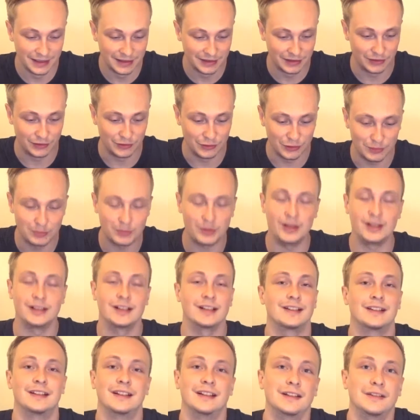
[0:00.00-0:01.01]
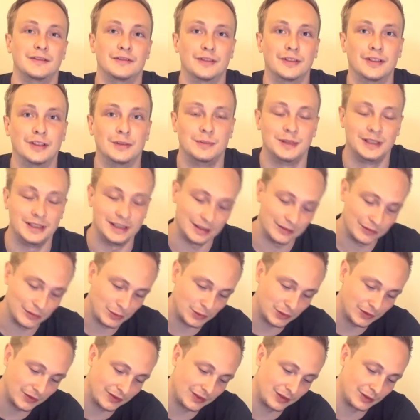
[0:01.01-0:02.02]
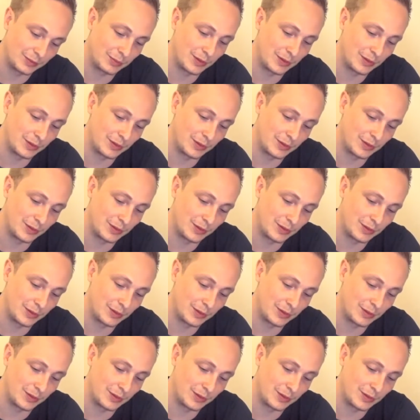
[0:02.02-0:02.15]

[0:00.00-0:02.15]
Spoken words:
The two products sitting in front of me, and of course this